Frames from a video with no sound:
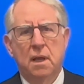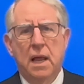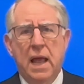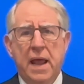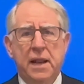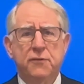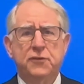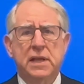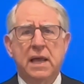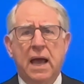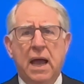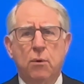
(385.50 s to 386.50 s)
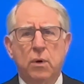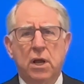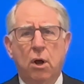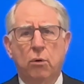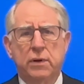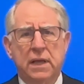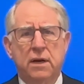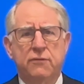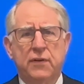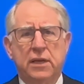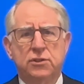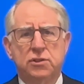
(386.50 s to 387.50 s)
At FDI, we hold
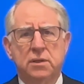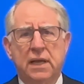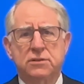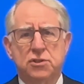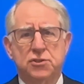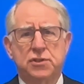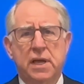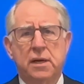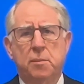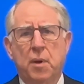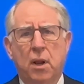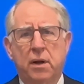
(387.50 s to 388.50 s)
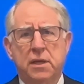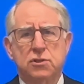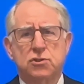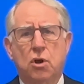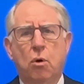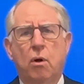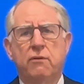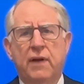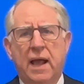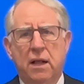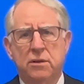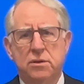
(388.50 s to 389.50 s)
innovation and sustainability as core
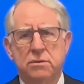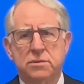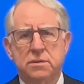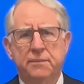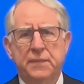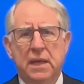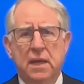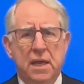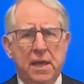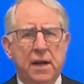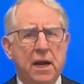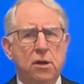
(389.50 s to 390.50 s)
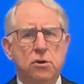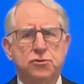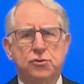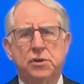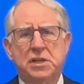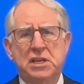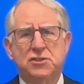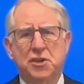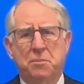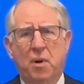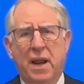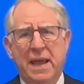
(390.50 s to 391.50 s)
values. In our new
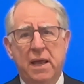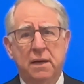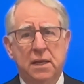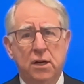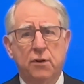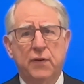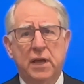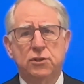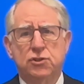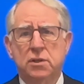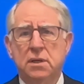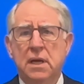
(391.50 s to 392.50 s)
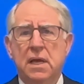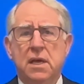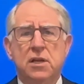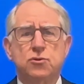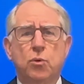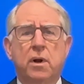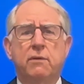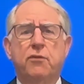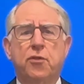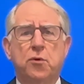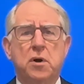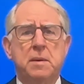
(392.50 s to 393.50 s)
strategic plan, innovation is one of
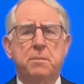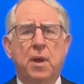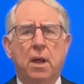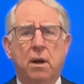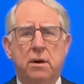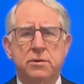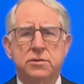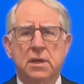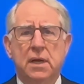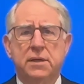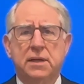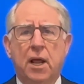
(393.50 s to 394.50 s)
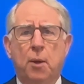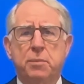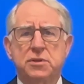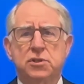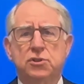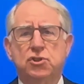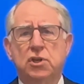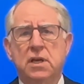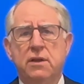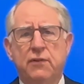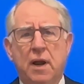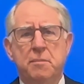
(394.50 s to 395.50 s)
3 pillars to help us
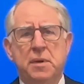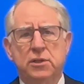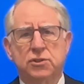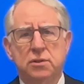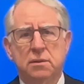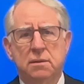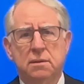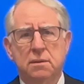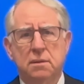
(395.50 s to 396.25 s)
achieve our mission.